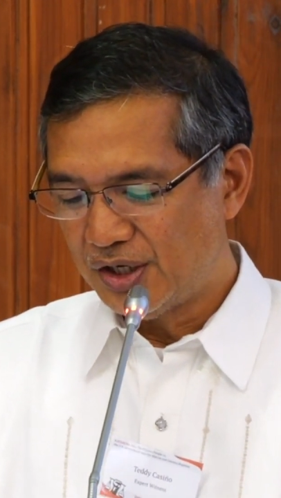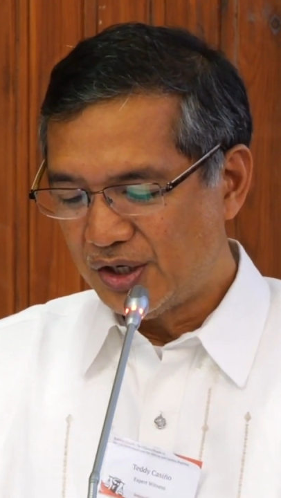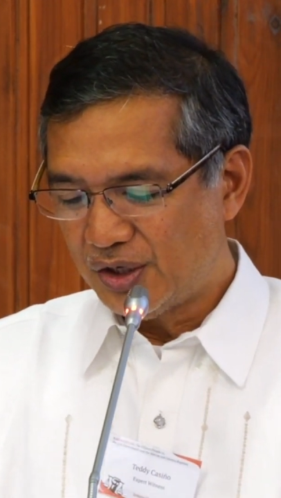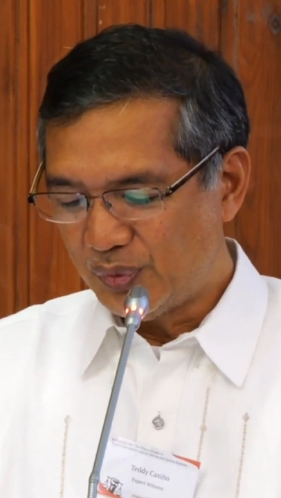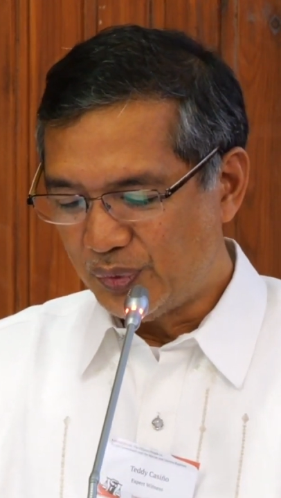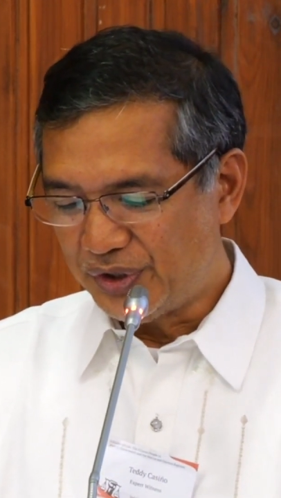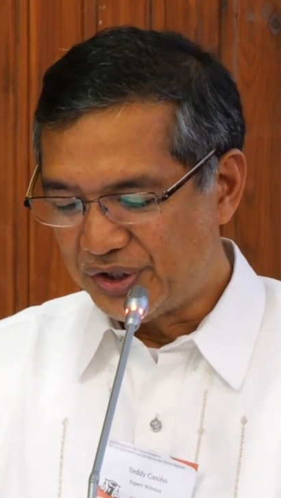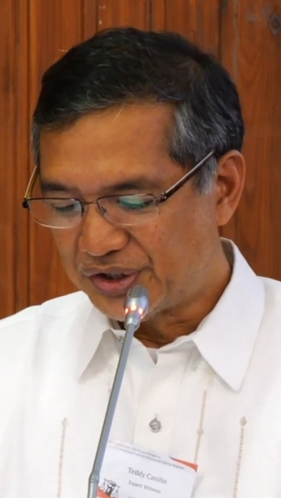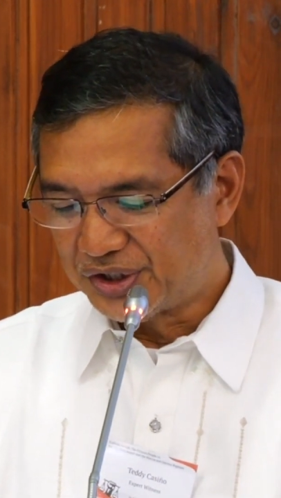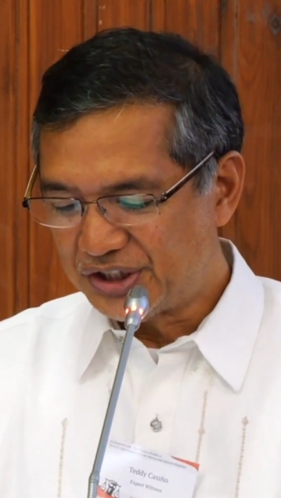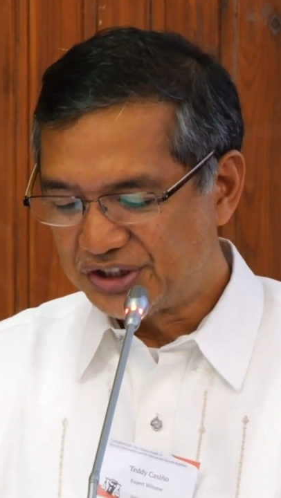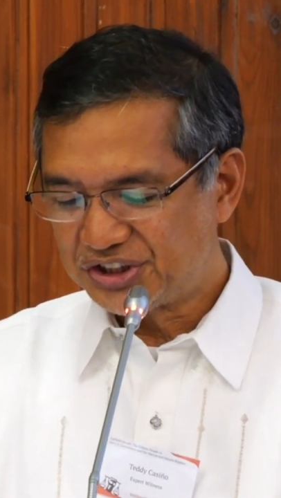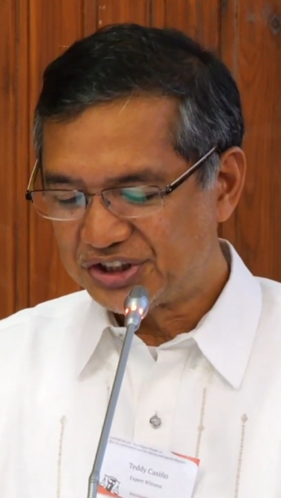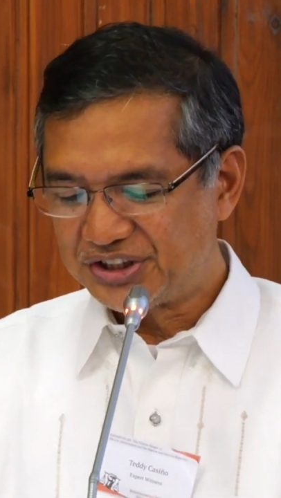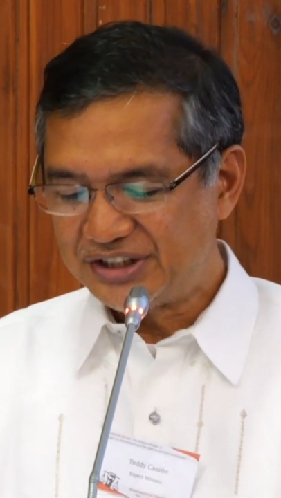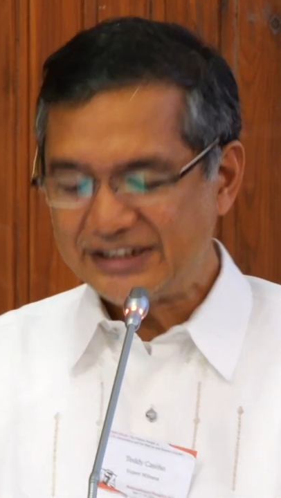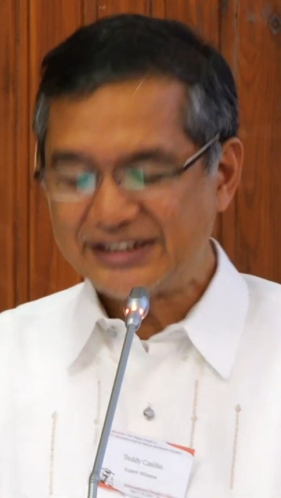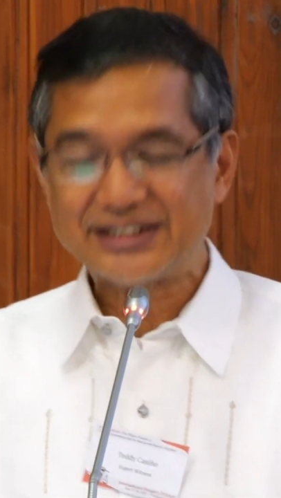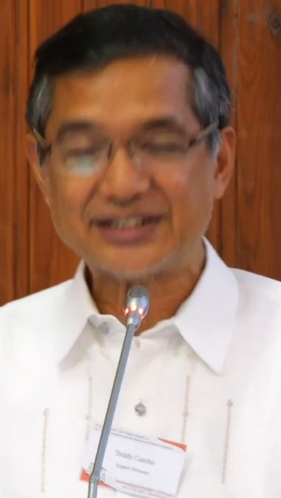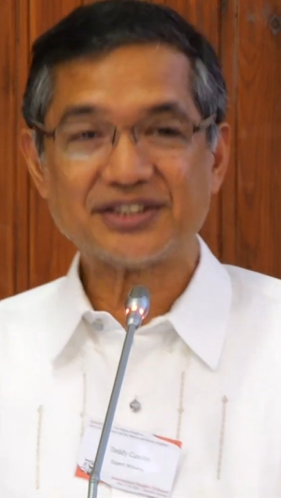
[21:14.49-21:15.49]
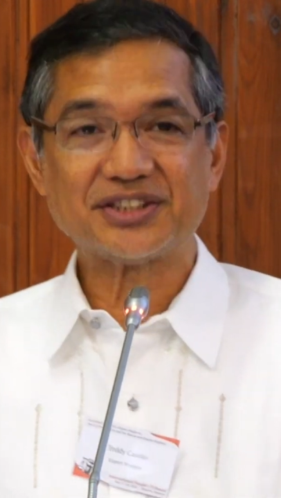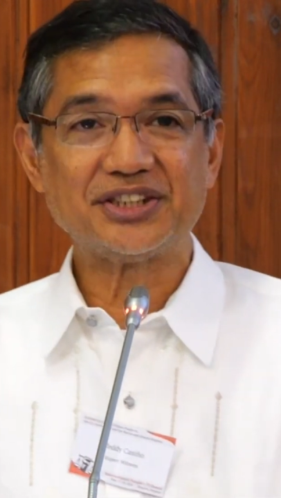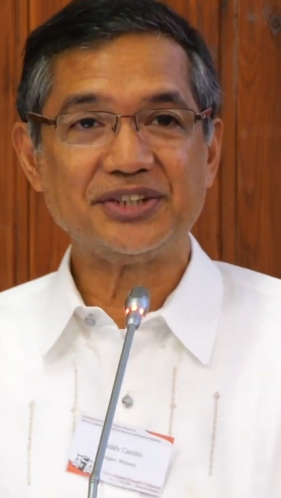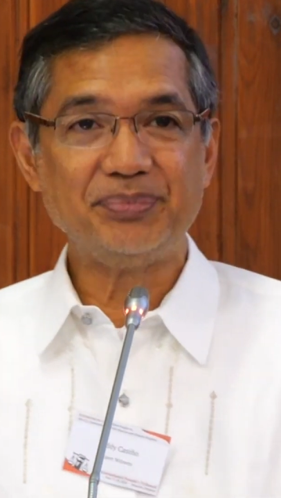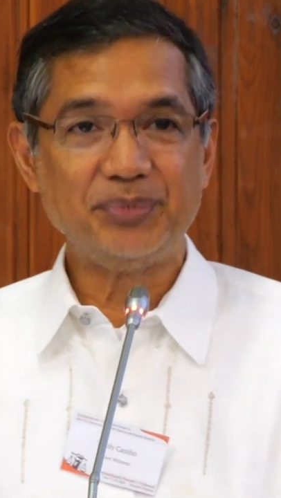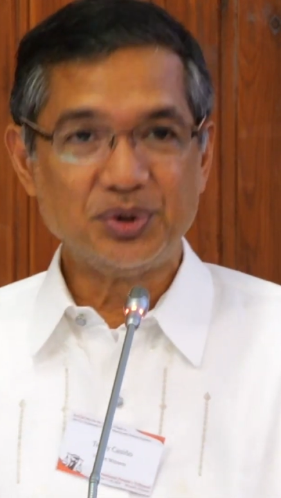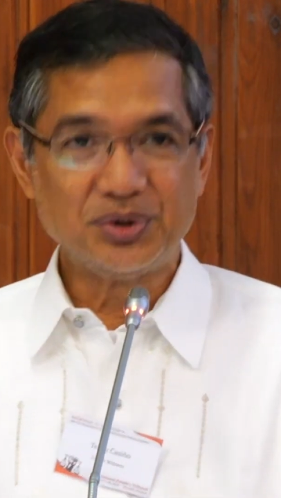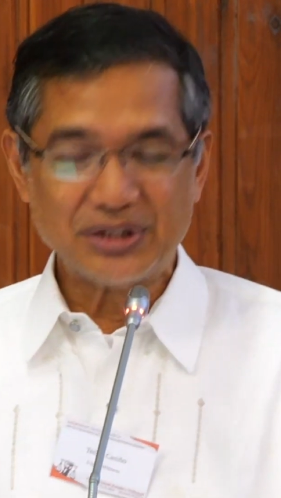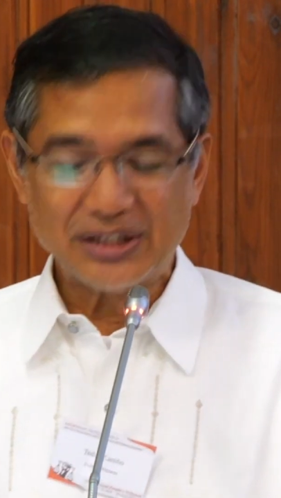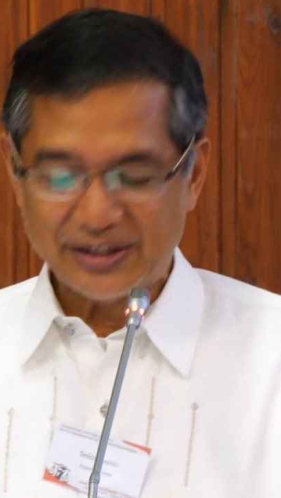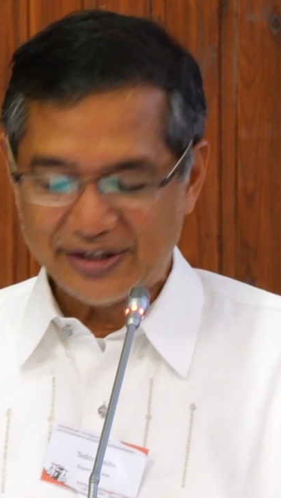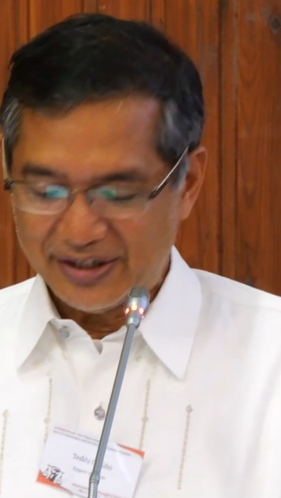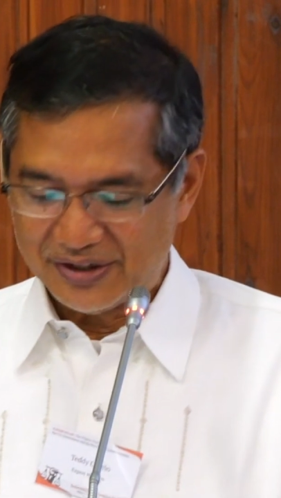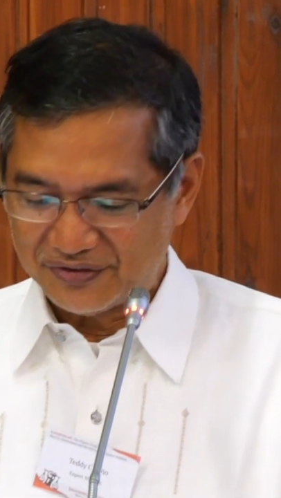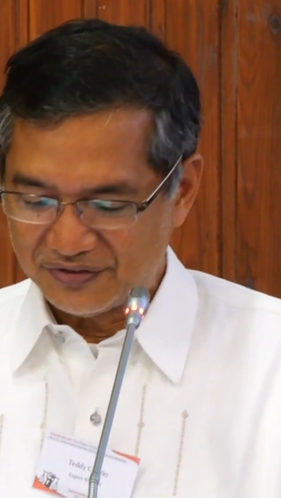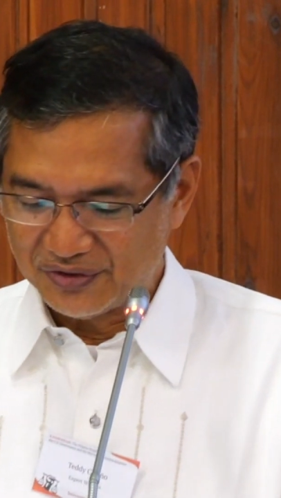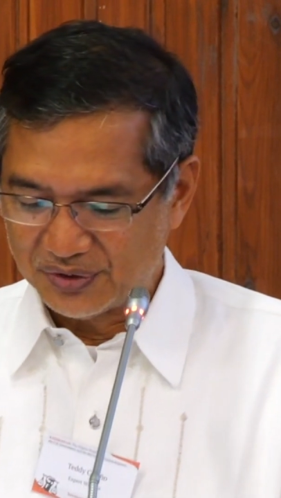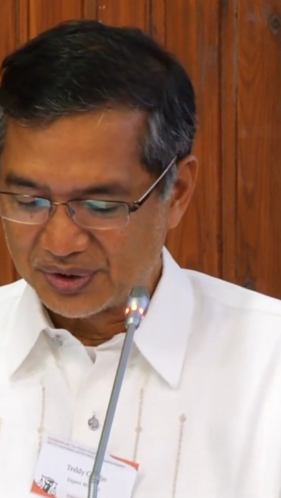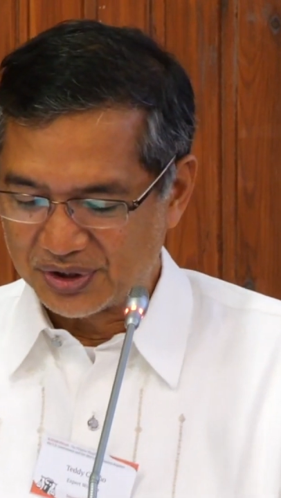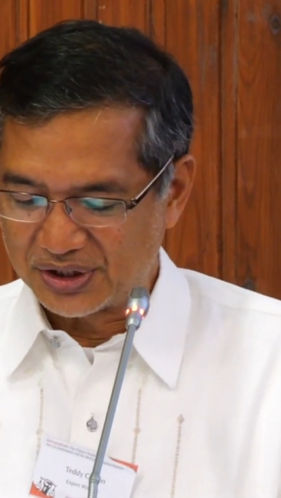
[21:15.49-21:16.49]
We urge this tribunal,
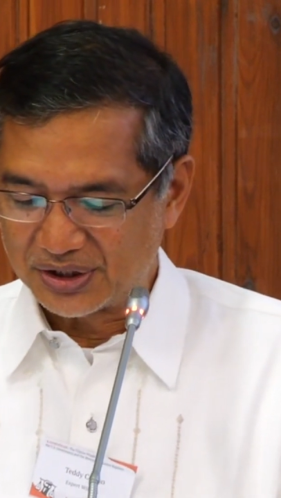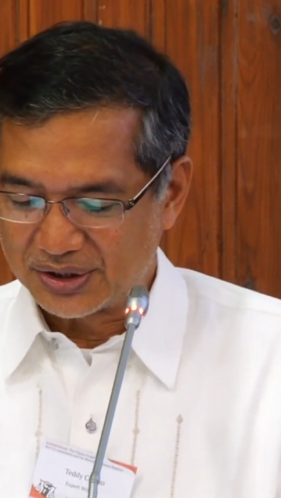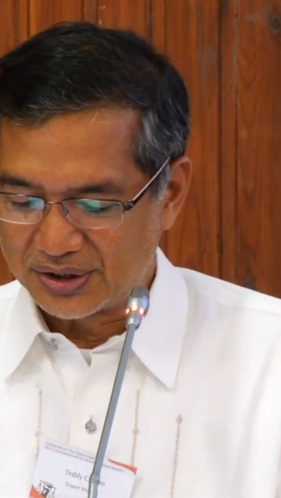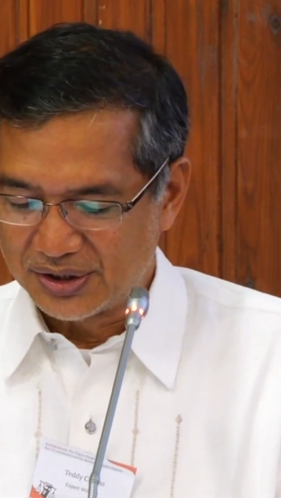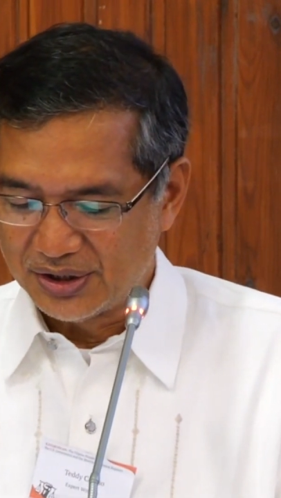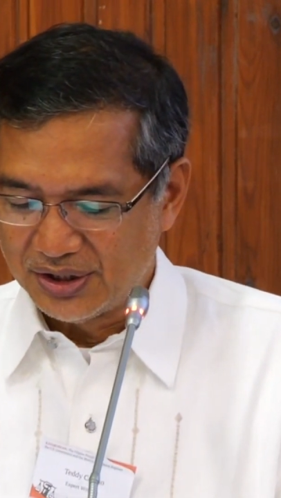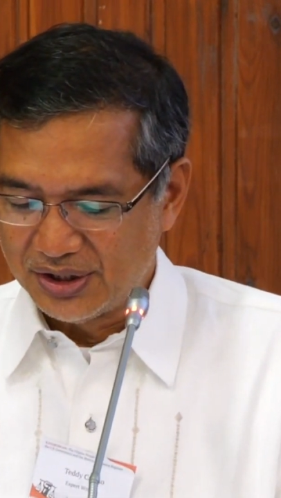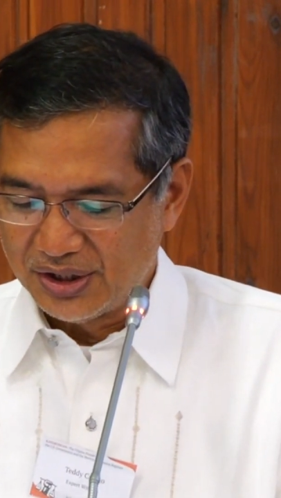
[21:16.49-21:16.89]
therefore,